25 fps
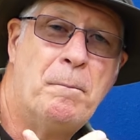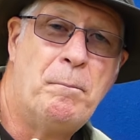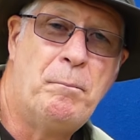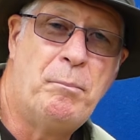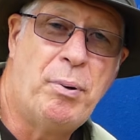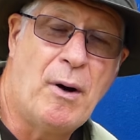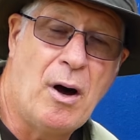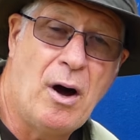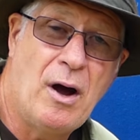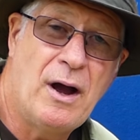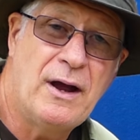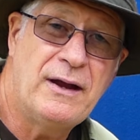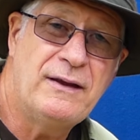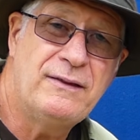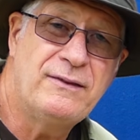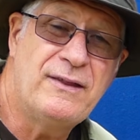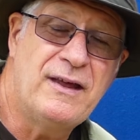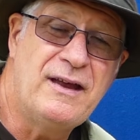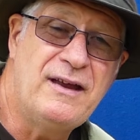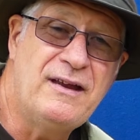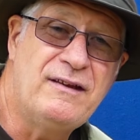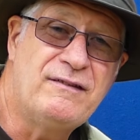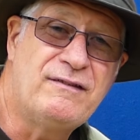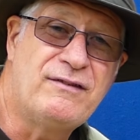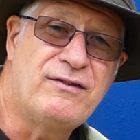Bind
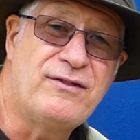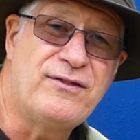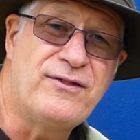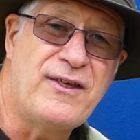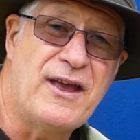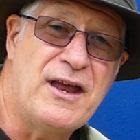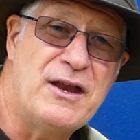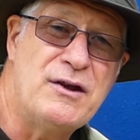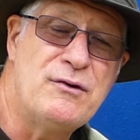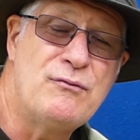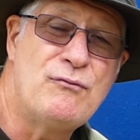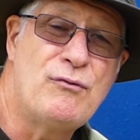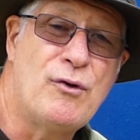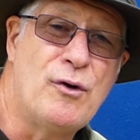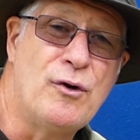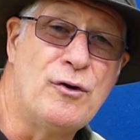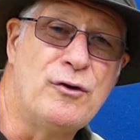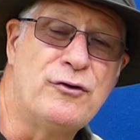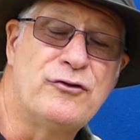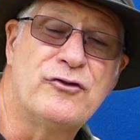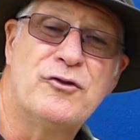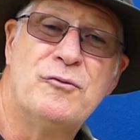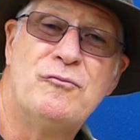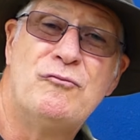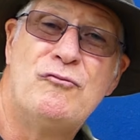these thin
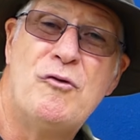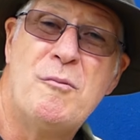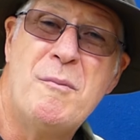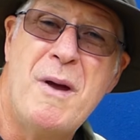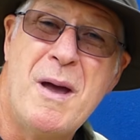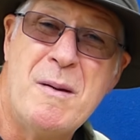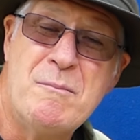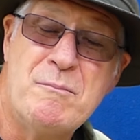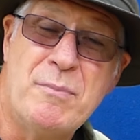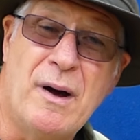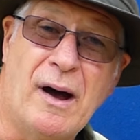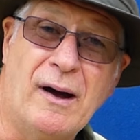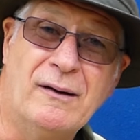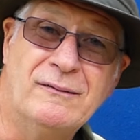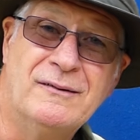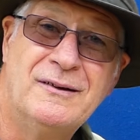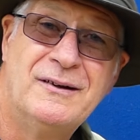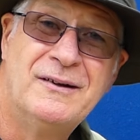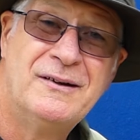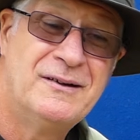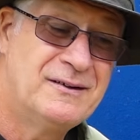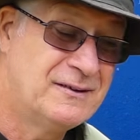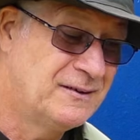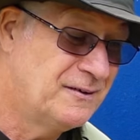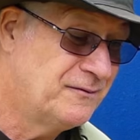roots, and remember,
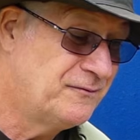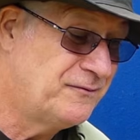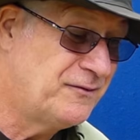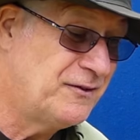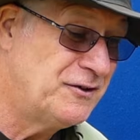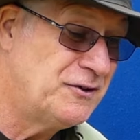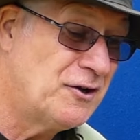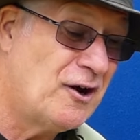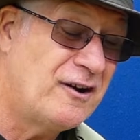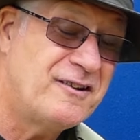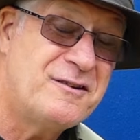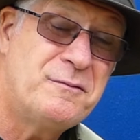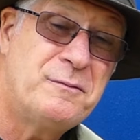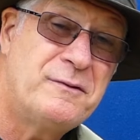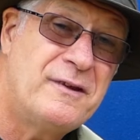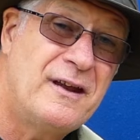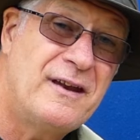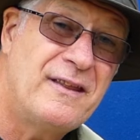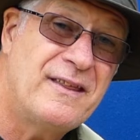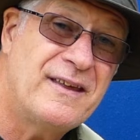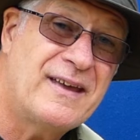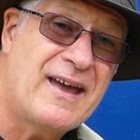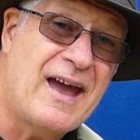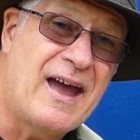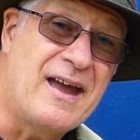for 90% of
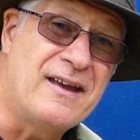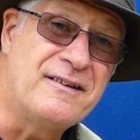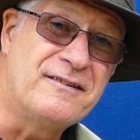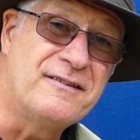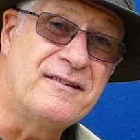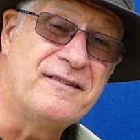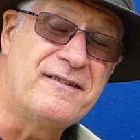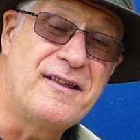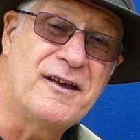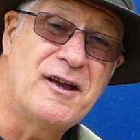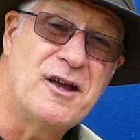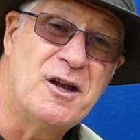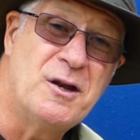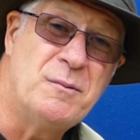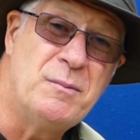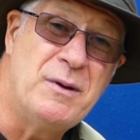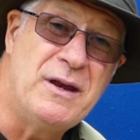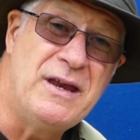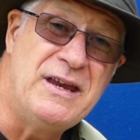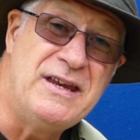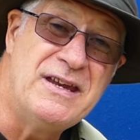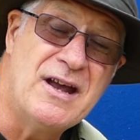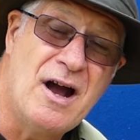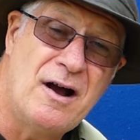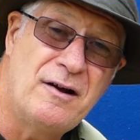the cases, they're going to be
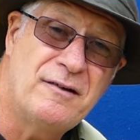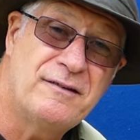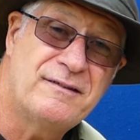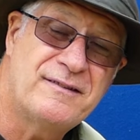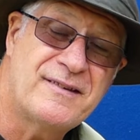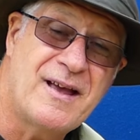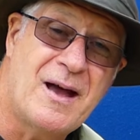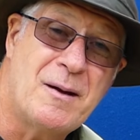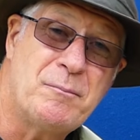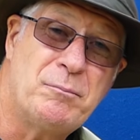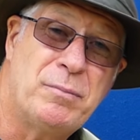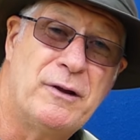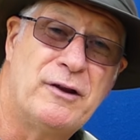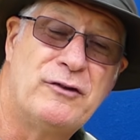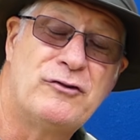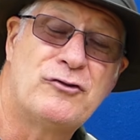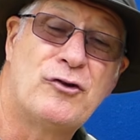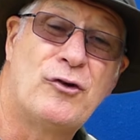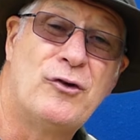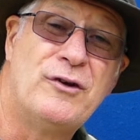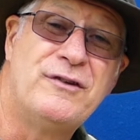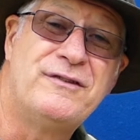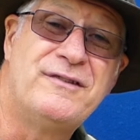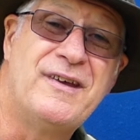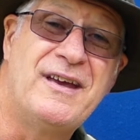young saplings
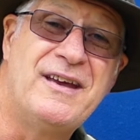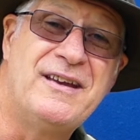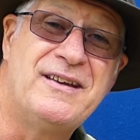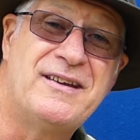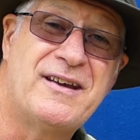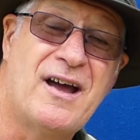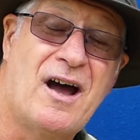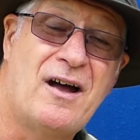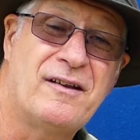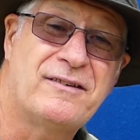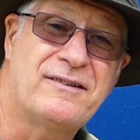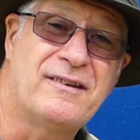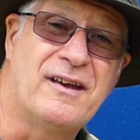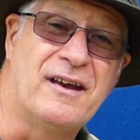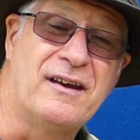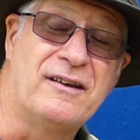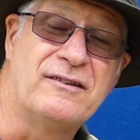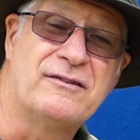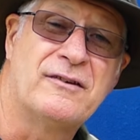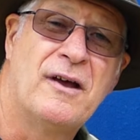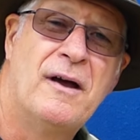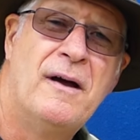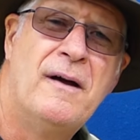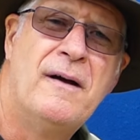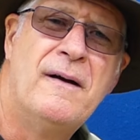or indeed
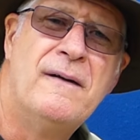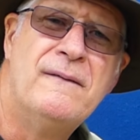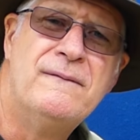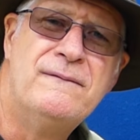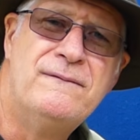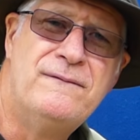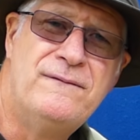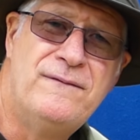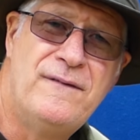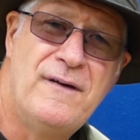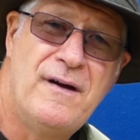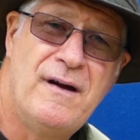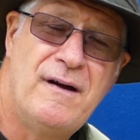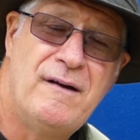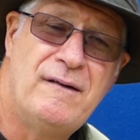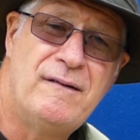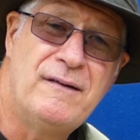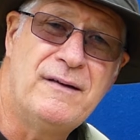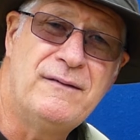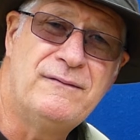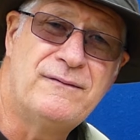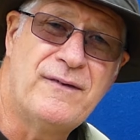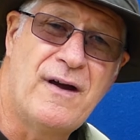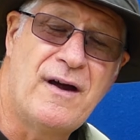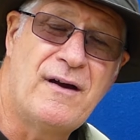cuttings.
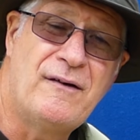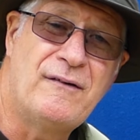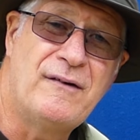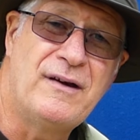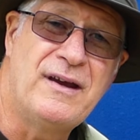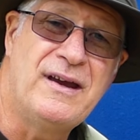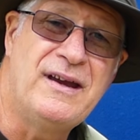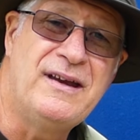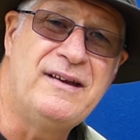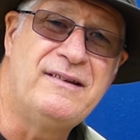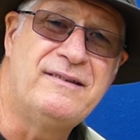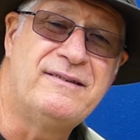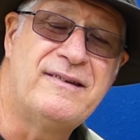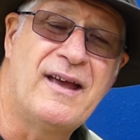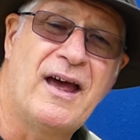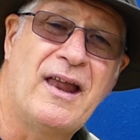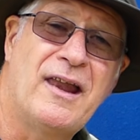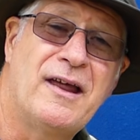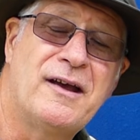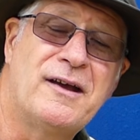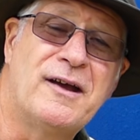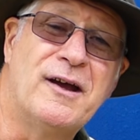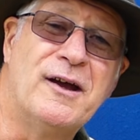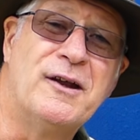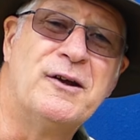Very, very
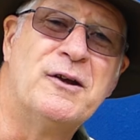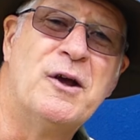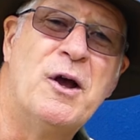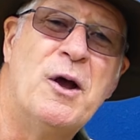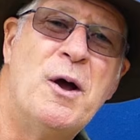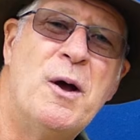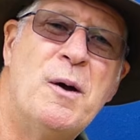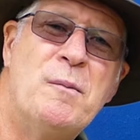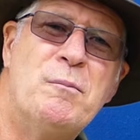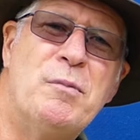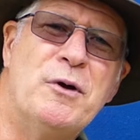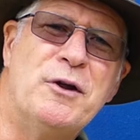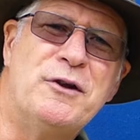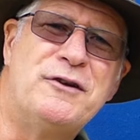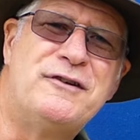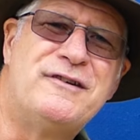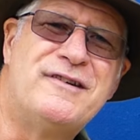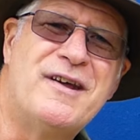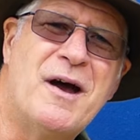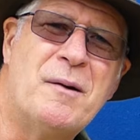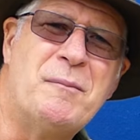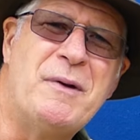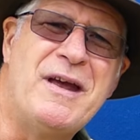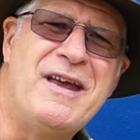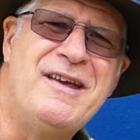delicate, but
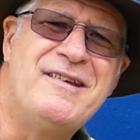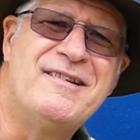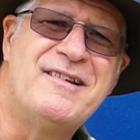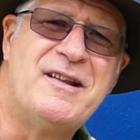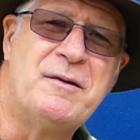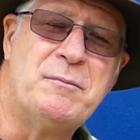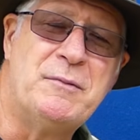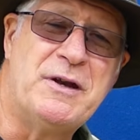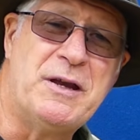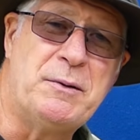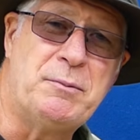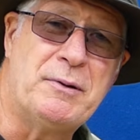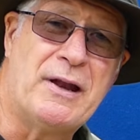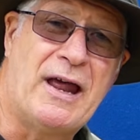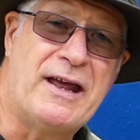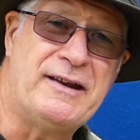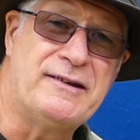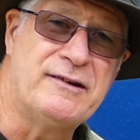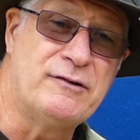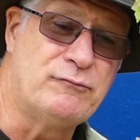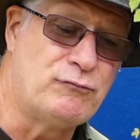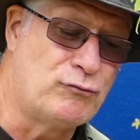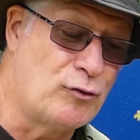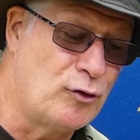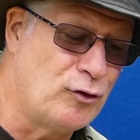easily
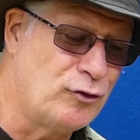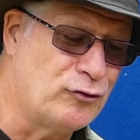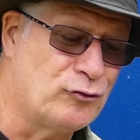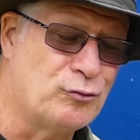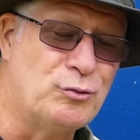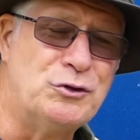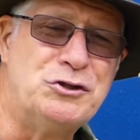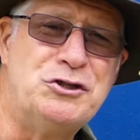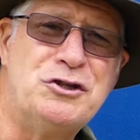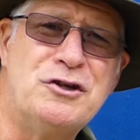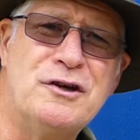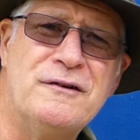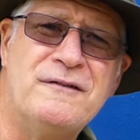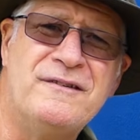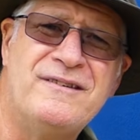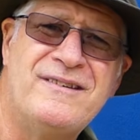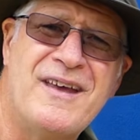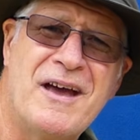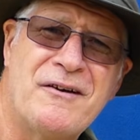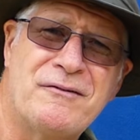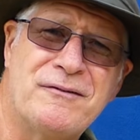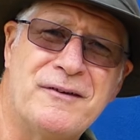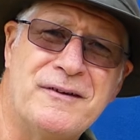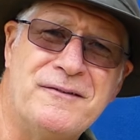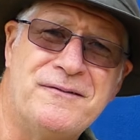manipulated roots, which you can
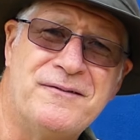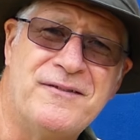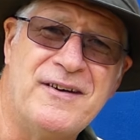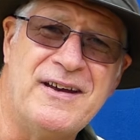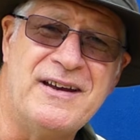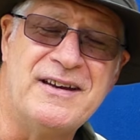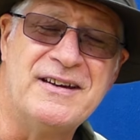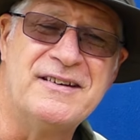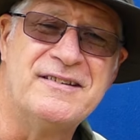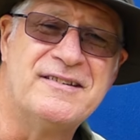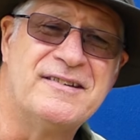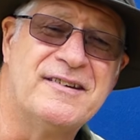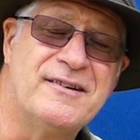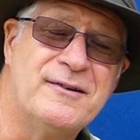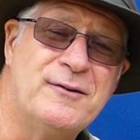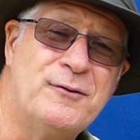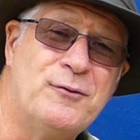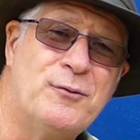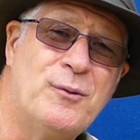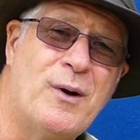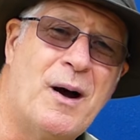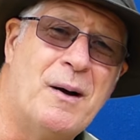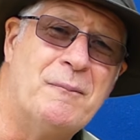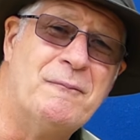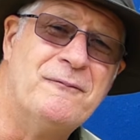definitely feed
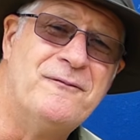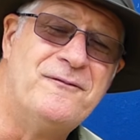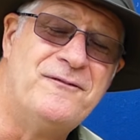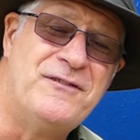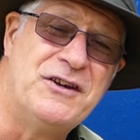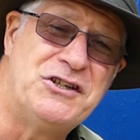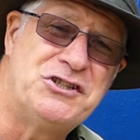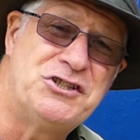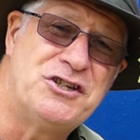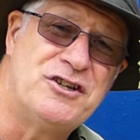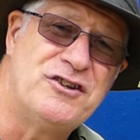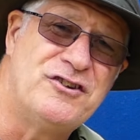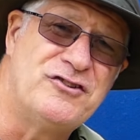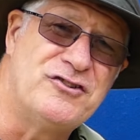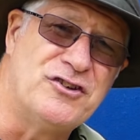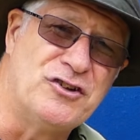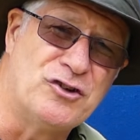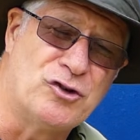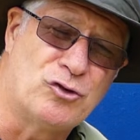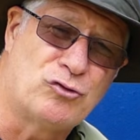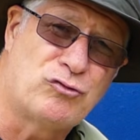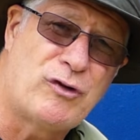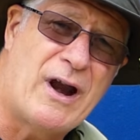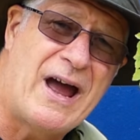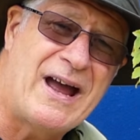into fissures
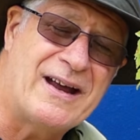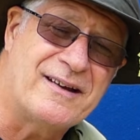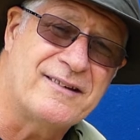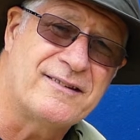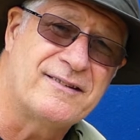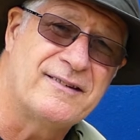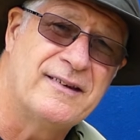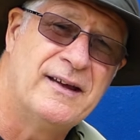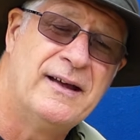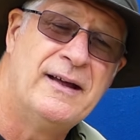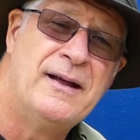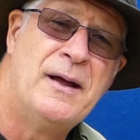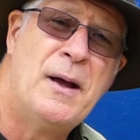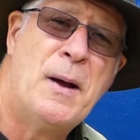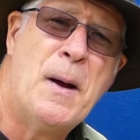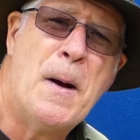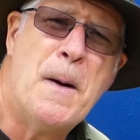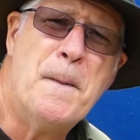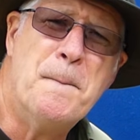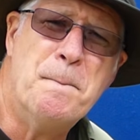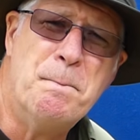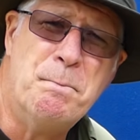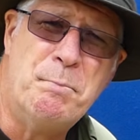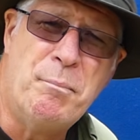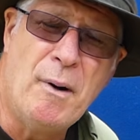and cracks.
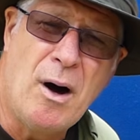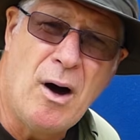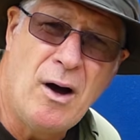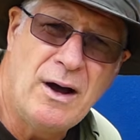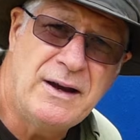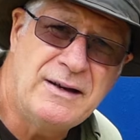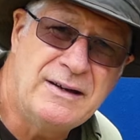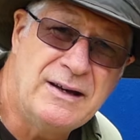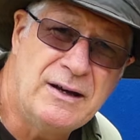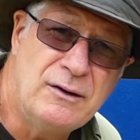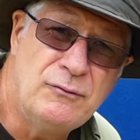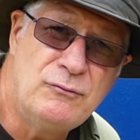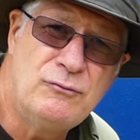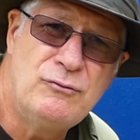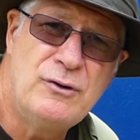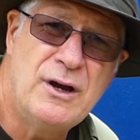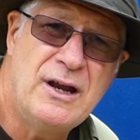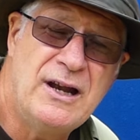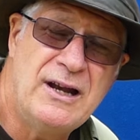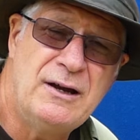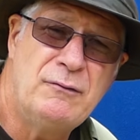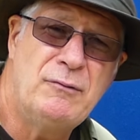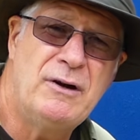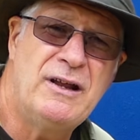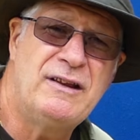Bind it
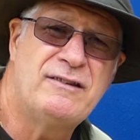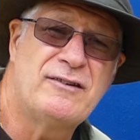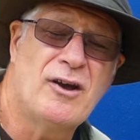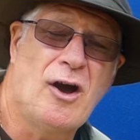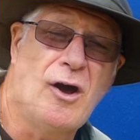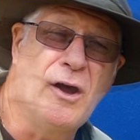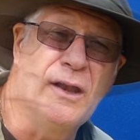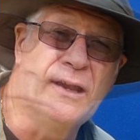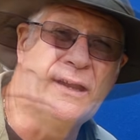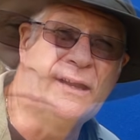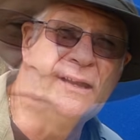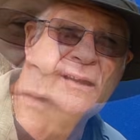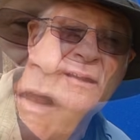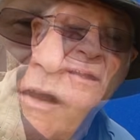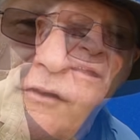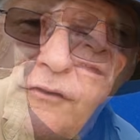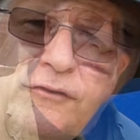really, really tightly.